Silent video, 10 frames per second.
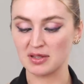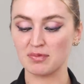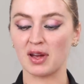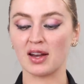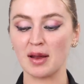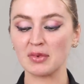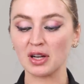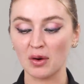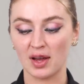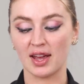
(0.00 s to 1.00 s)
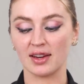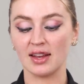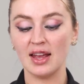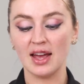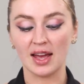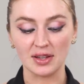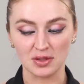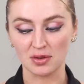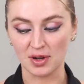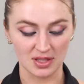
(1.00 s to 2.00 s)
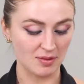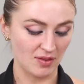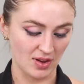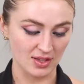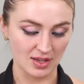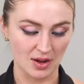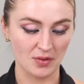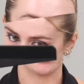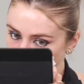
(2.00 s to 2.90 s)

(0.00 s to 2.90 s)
but I'm gonna go ahead and do the rest of my face now.